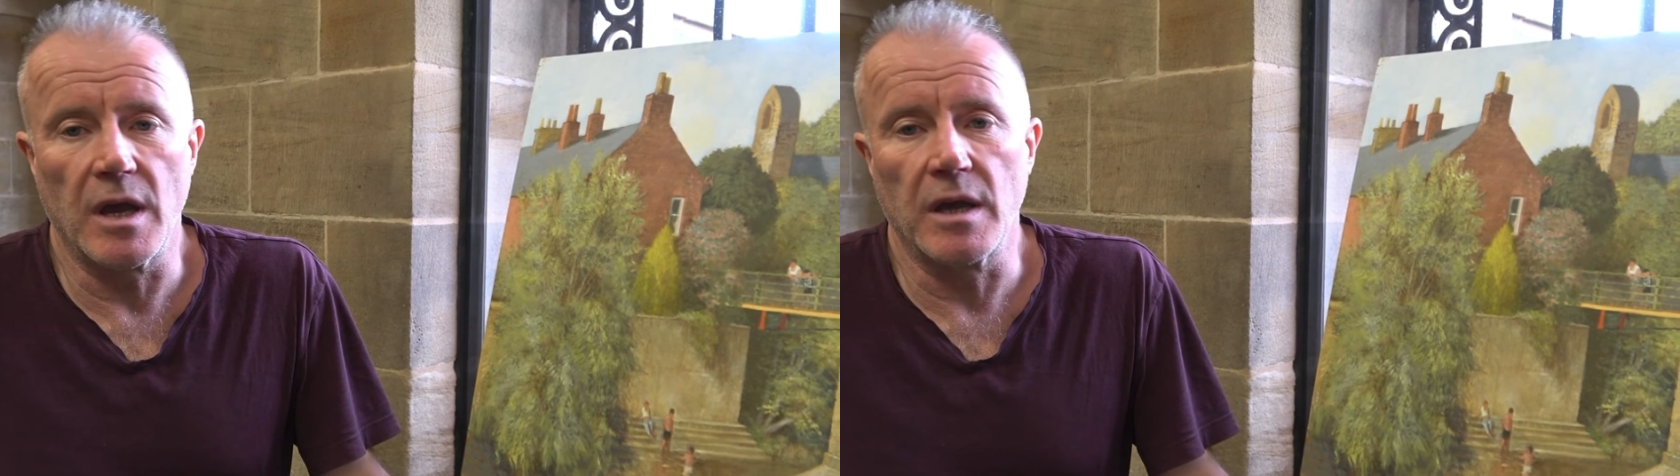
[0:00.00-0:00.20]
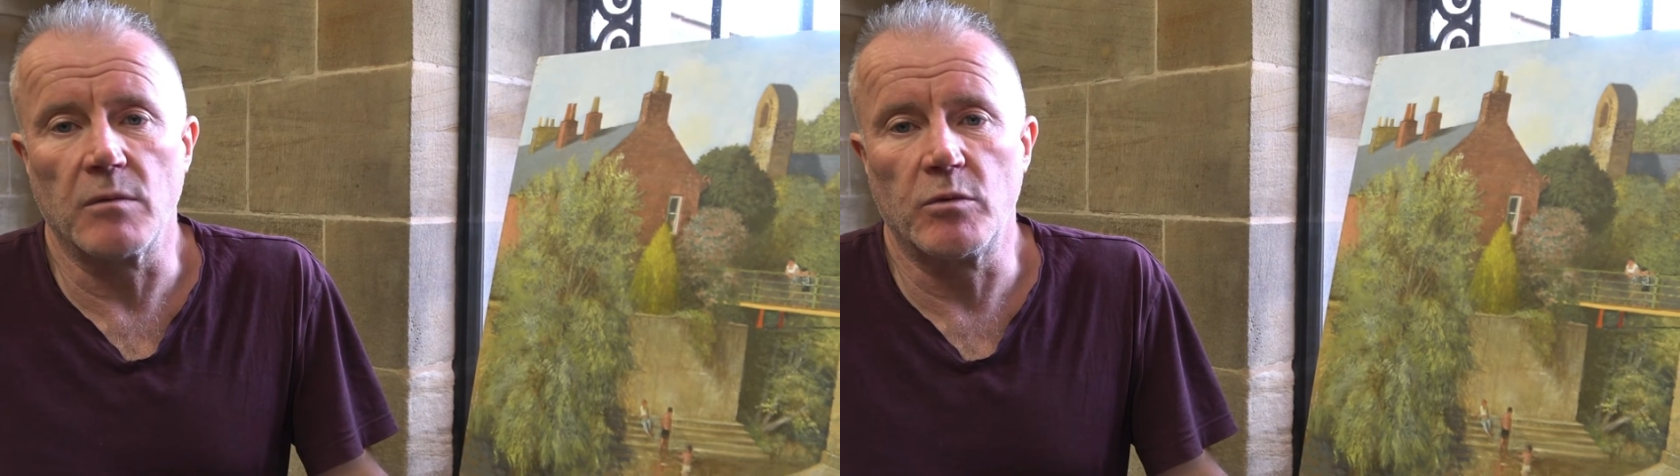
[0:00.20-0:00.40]

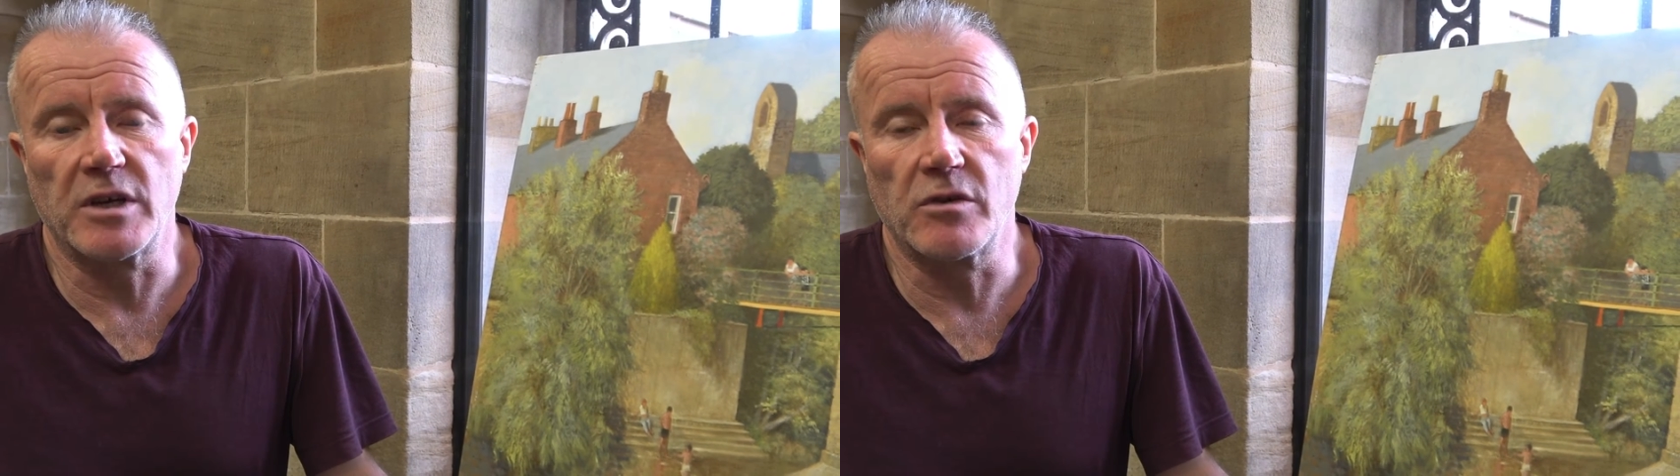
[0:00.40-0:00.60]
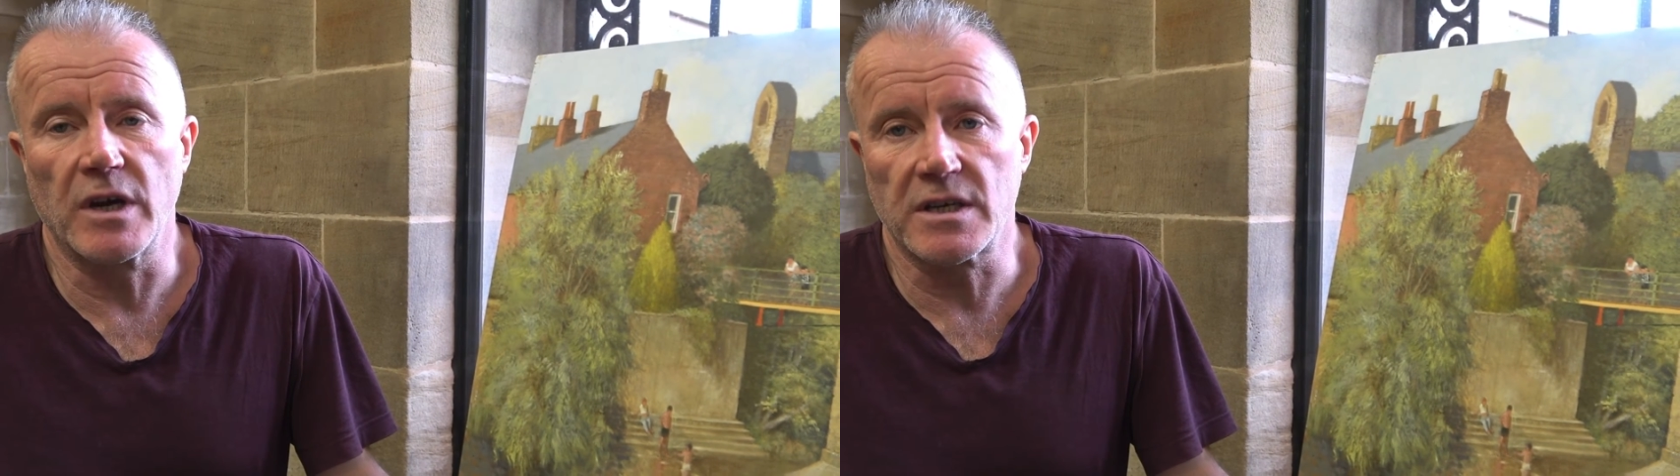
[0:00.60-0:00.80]
it would be
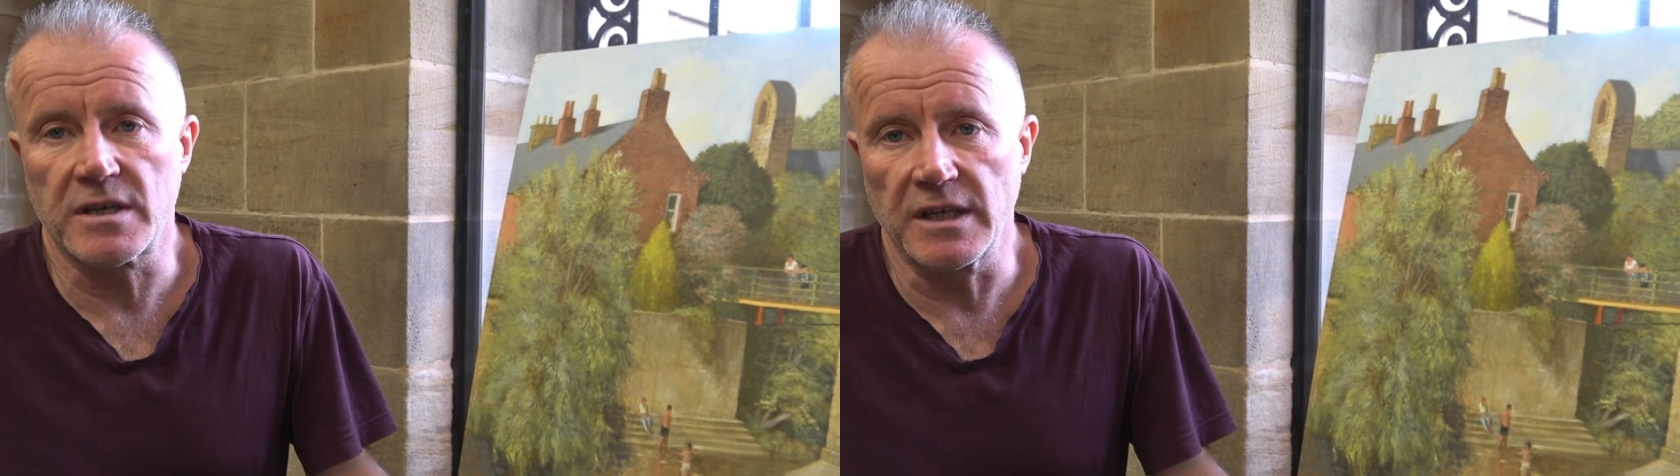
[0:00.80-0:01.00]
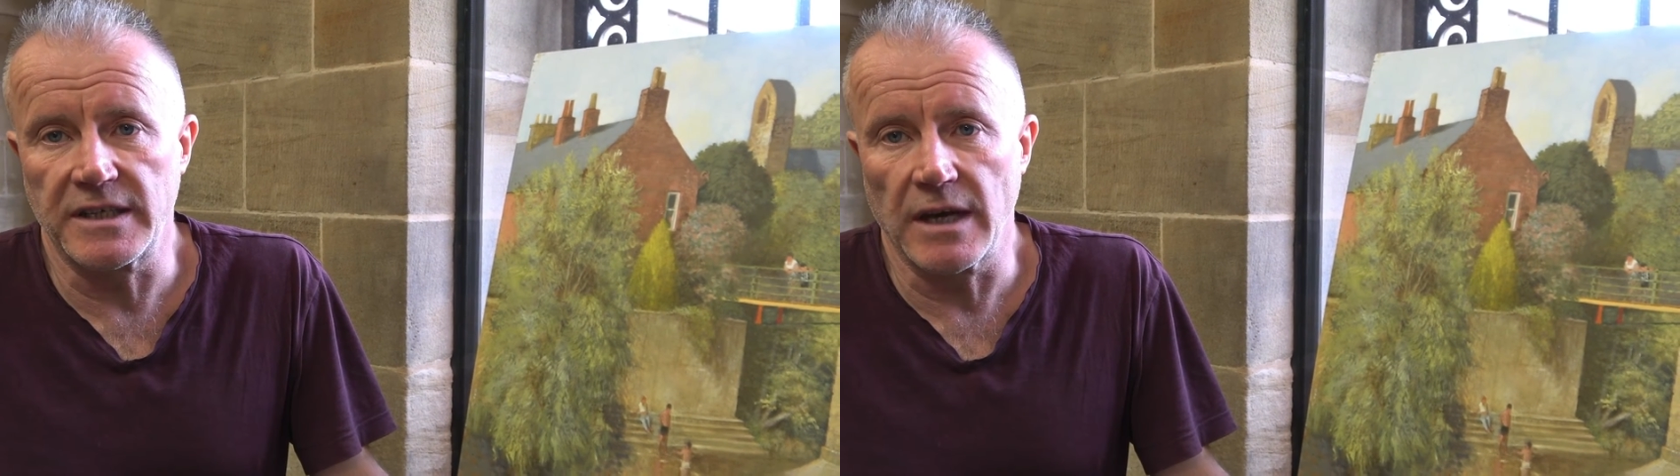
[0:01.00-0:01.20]
great to
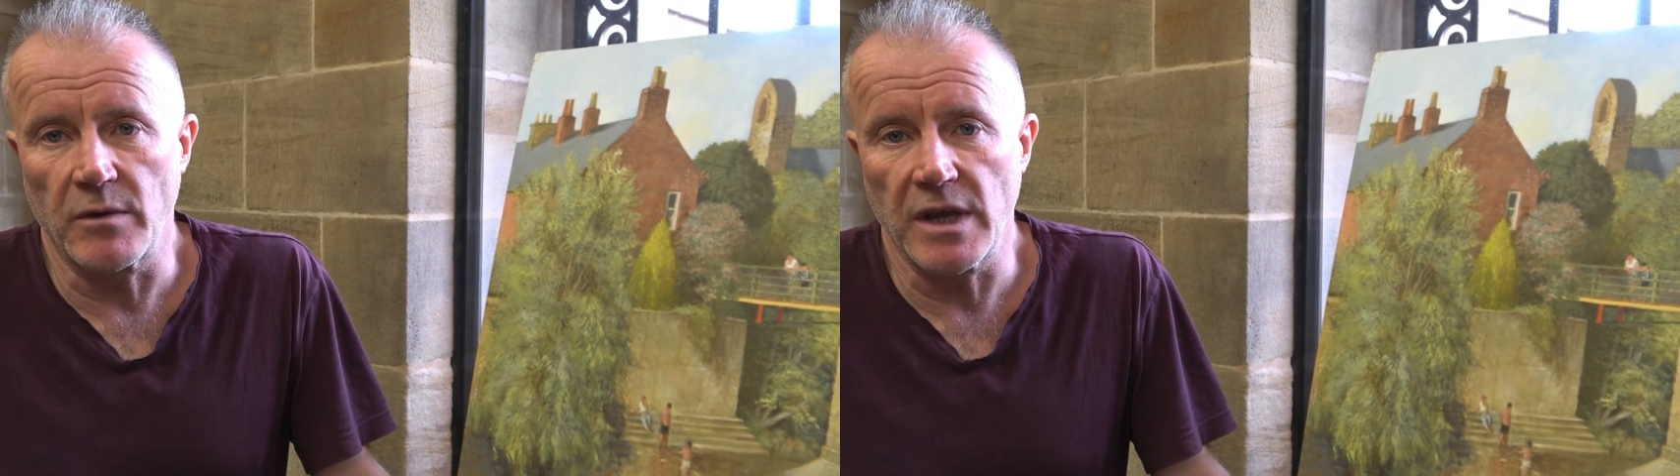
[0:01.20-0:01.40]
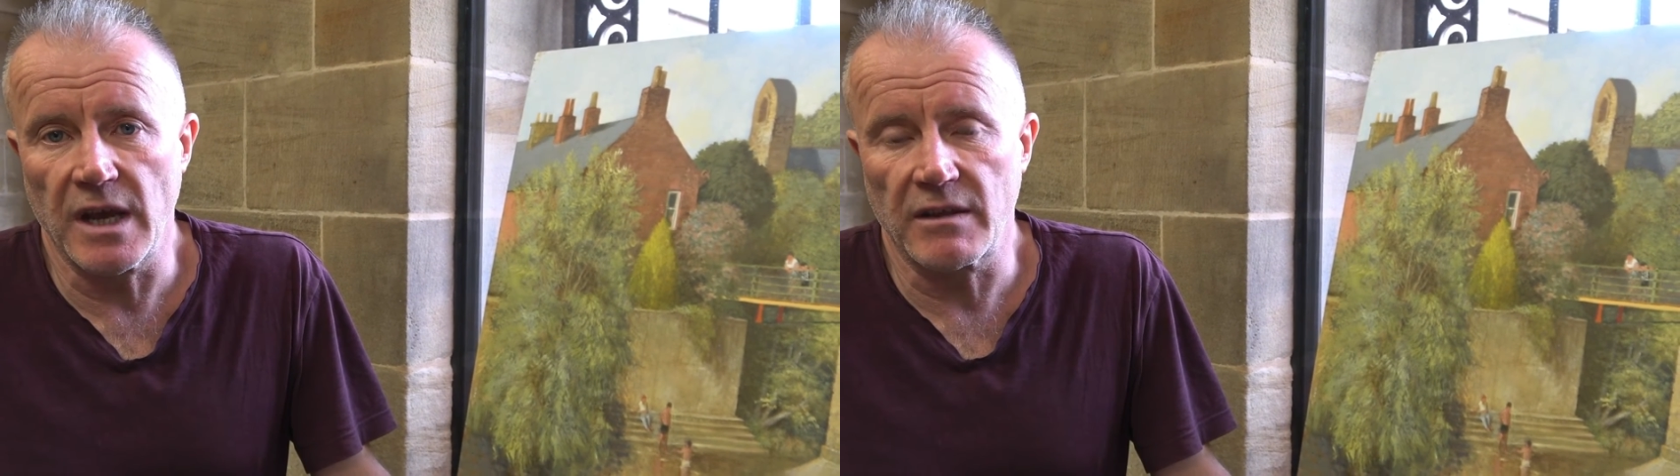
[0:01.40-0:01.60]
see you
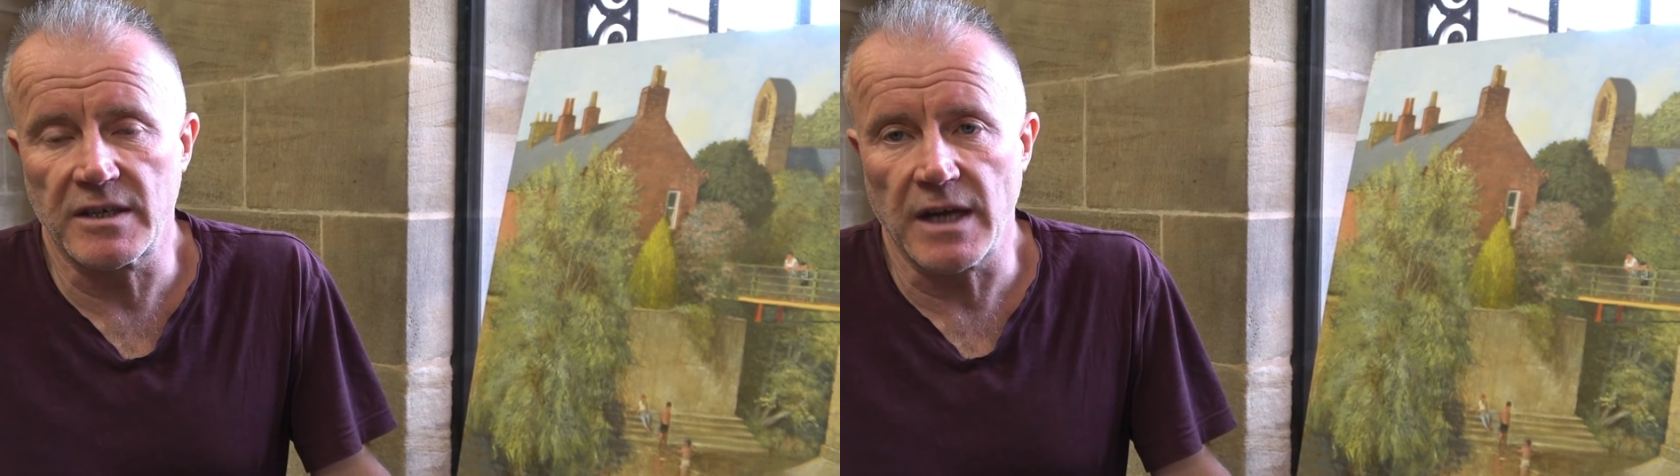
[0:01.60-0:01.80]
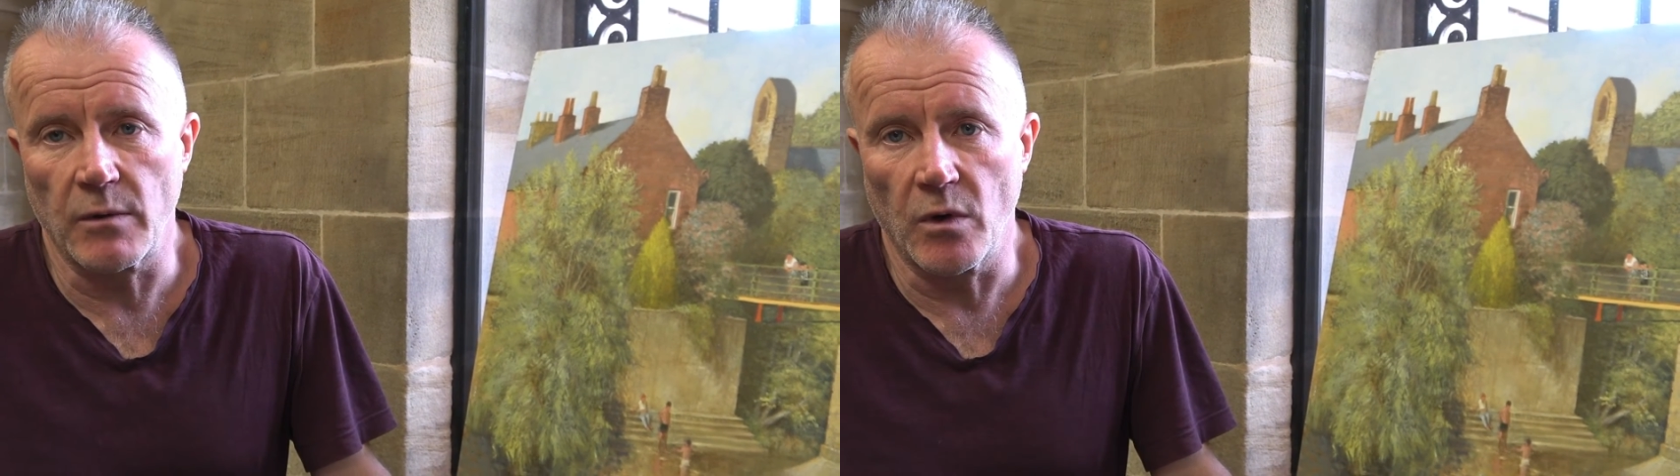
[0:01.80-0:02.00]
down here at the
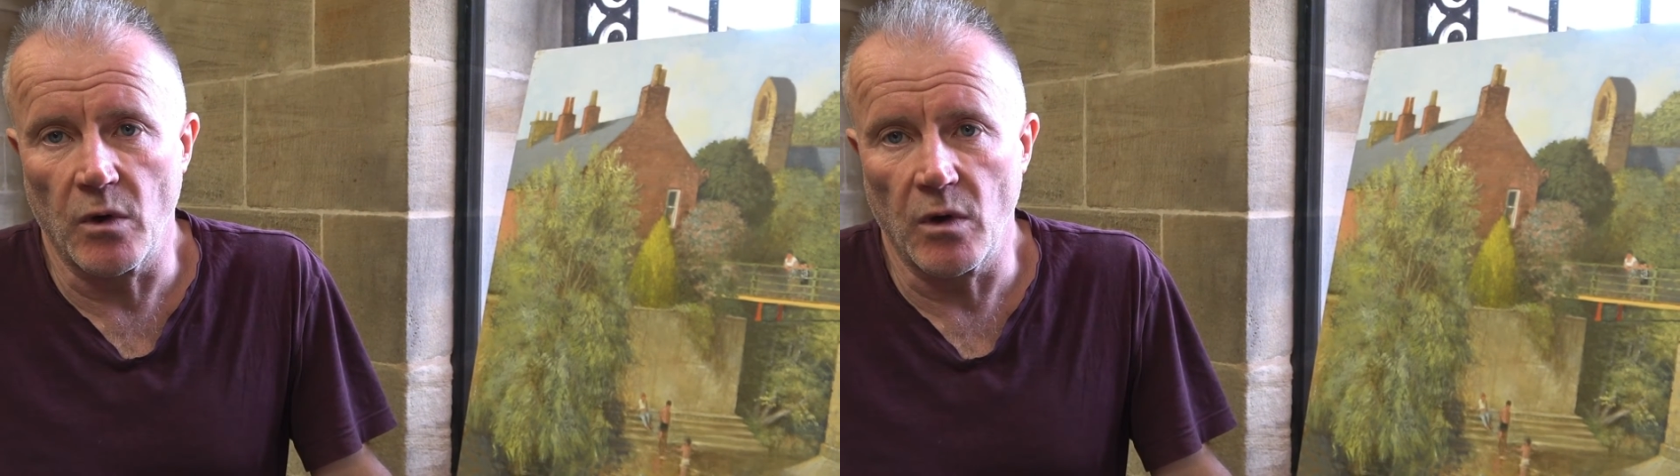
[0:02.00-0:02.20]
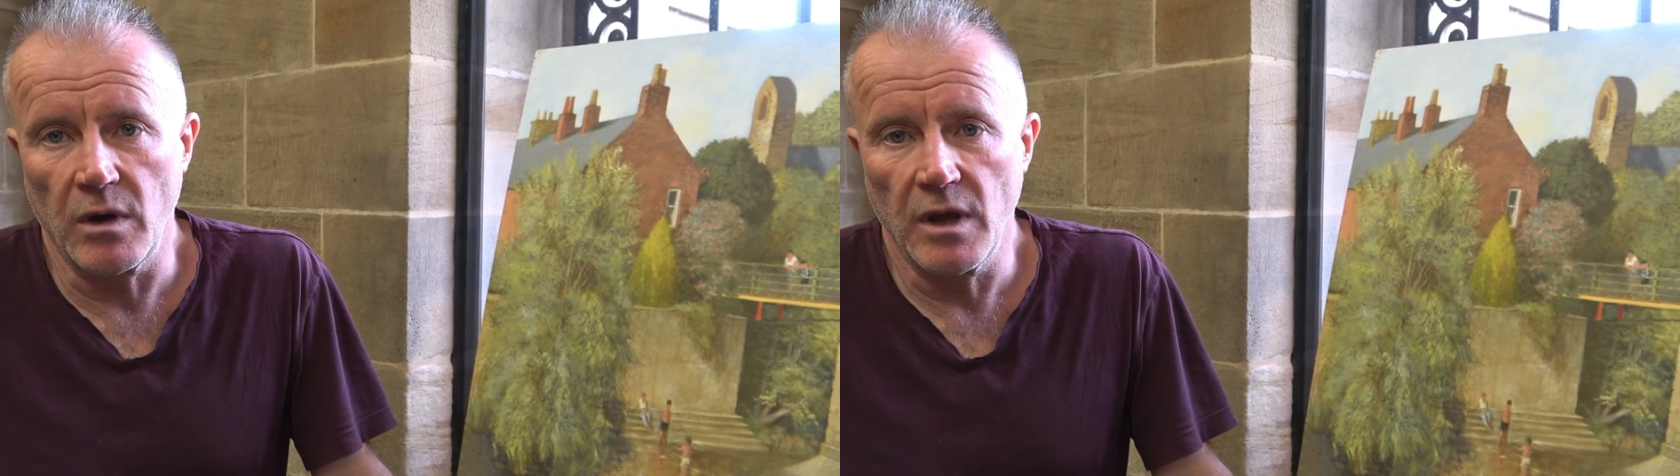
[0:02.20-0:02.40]
Town
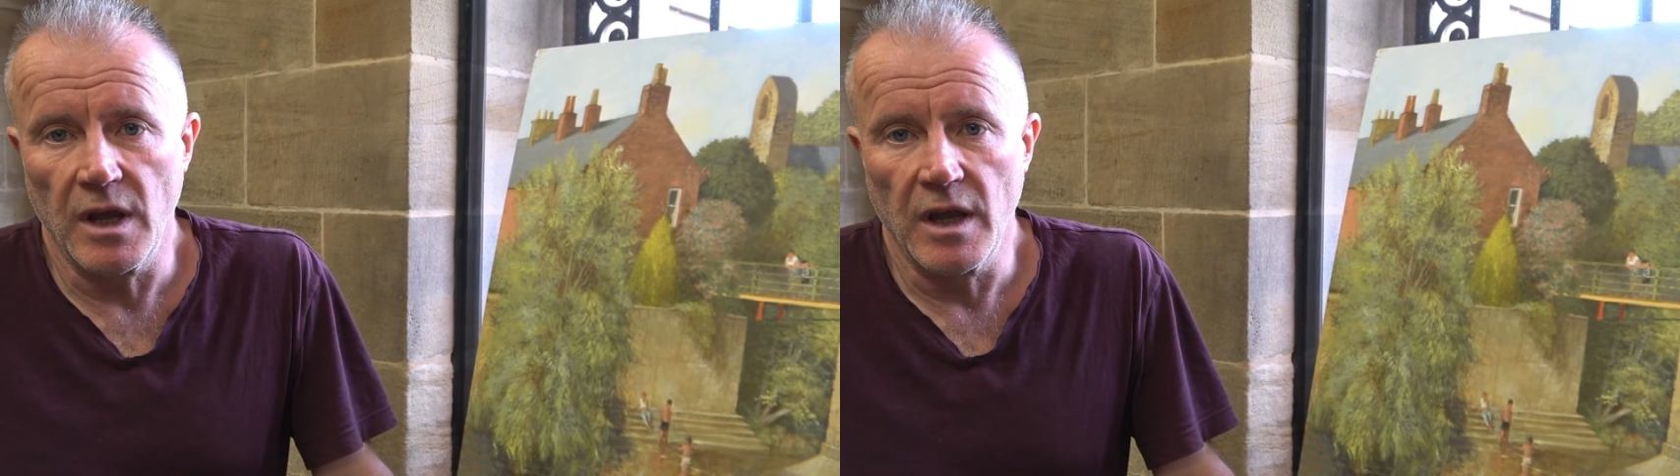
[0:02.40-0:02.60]
Hall.